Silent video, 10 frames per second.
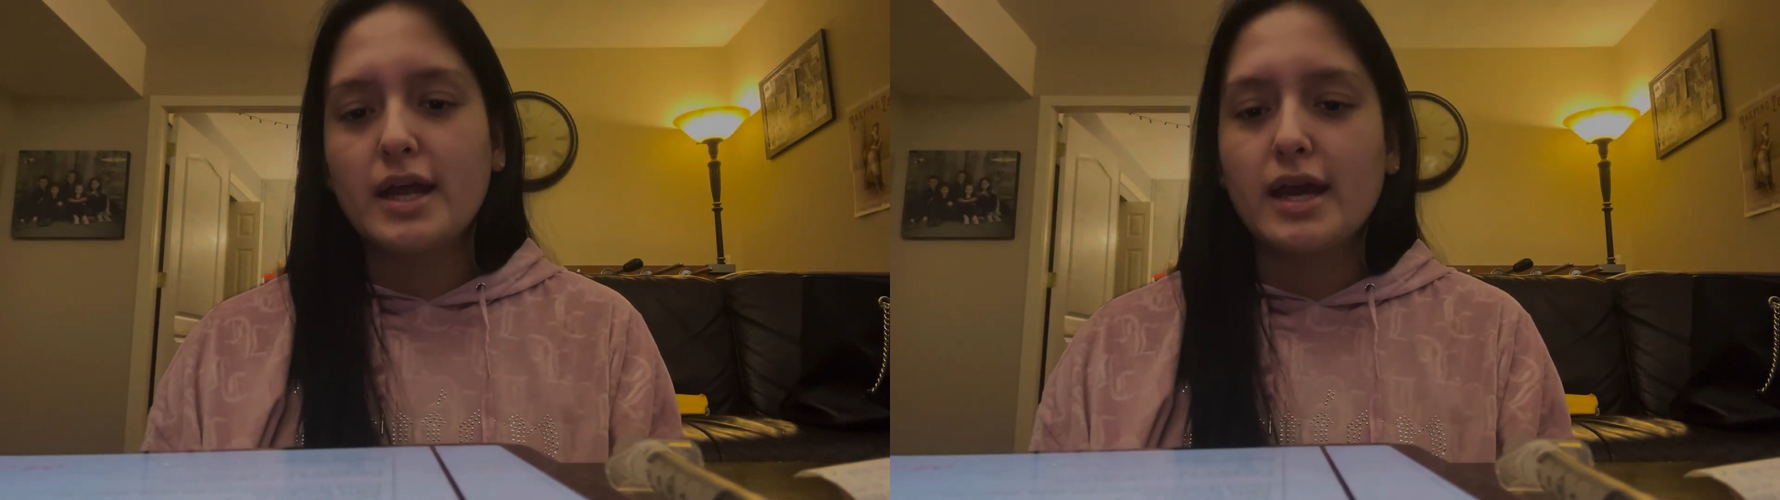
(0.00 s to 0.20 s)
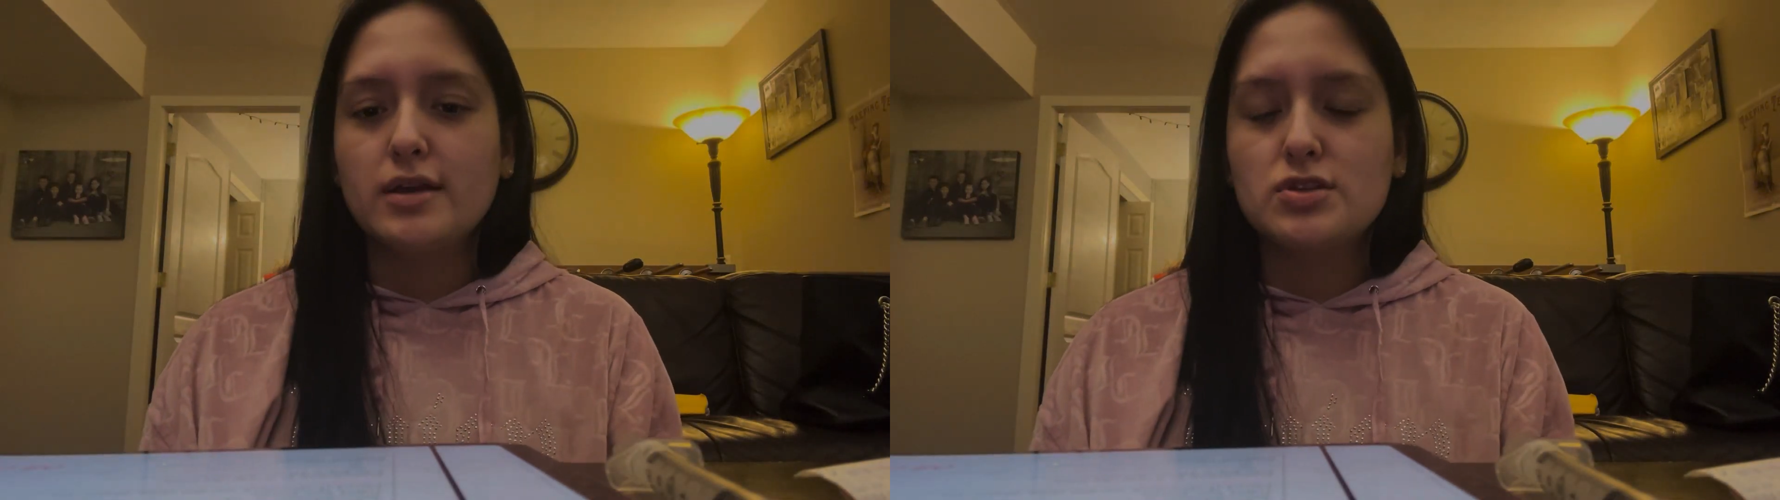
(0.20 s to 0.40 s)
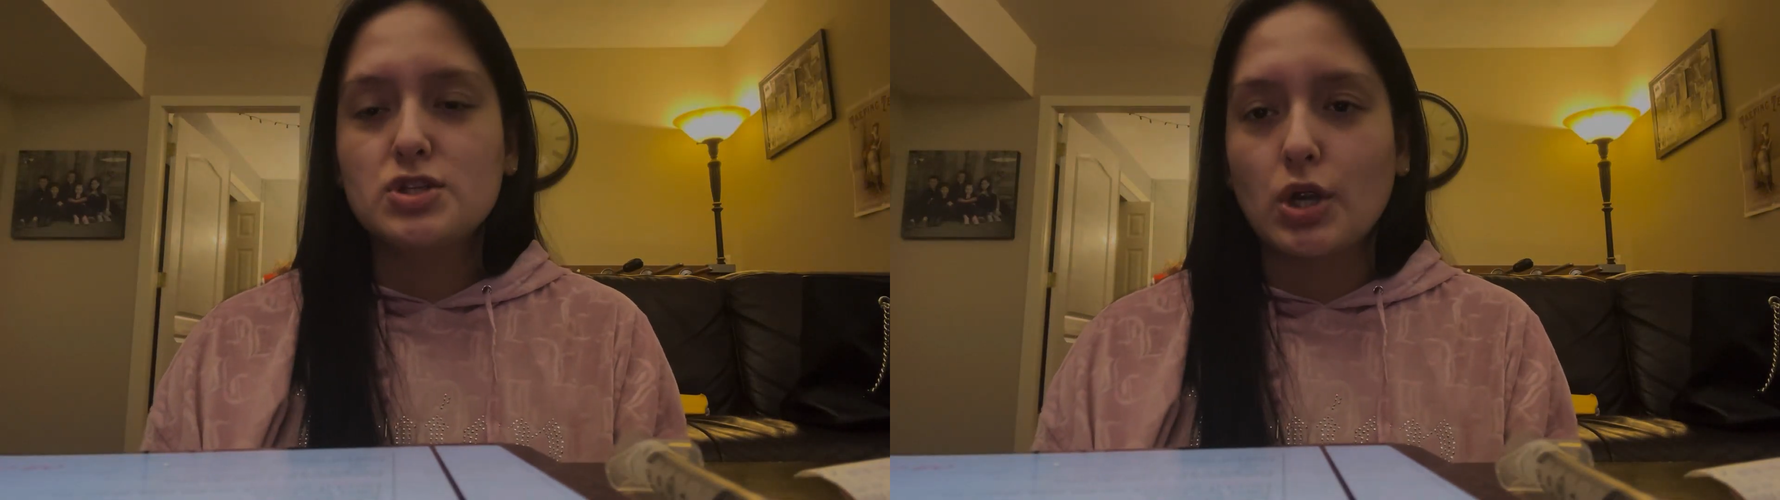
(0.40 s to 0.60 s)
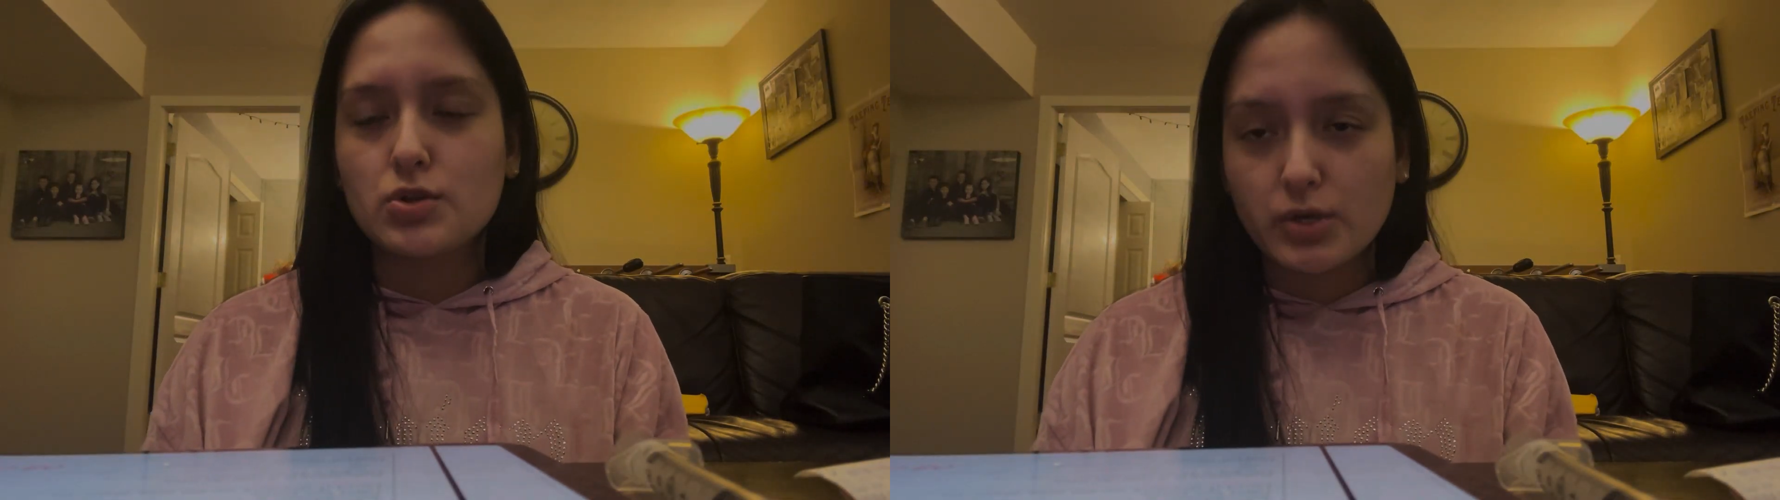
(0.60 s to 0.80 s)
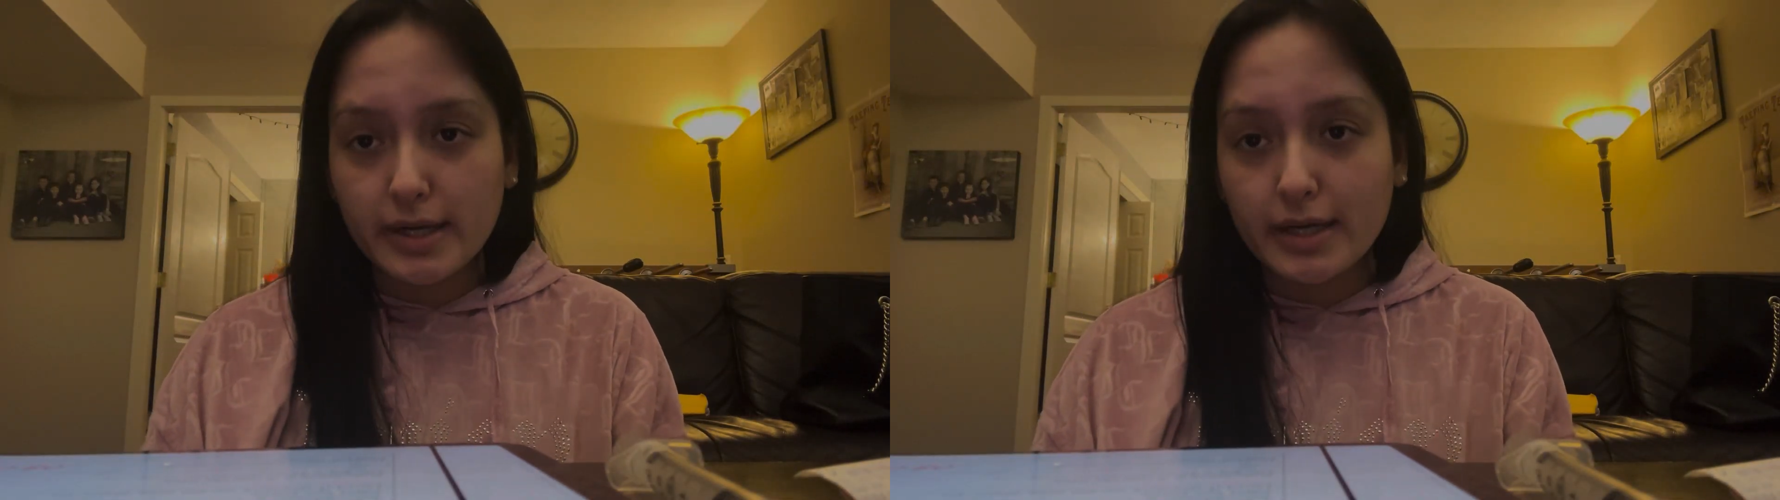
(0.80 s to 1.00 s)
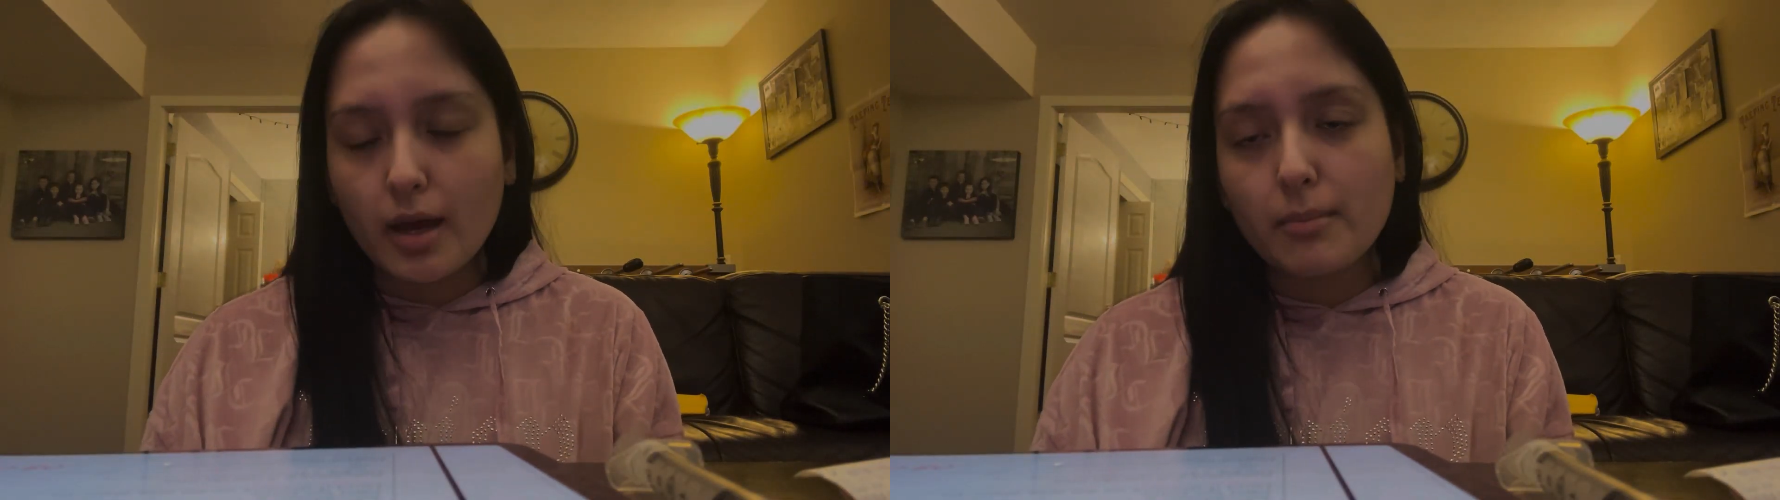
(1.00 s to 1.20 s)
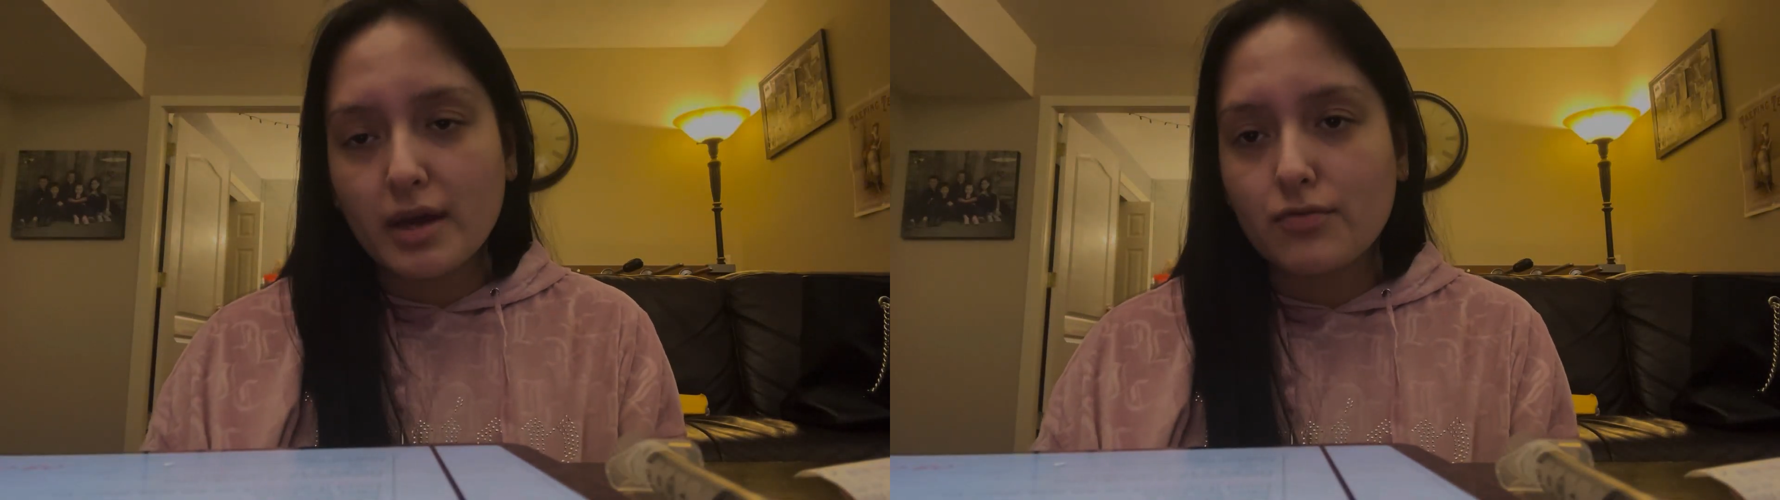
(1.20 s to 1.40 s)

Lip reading: and start drawing up my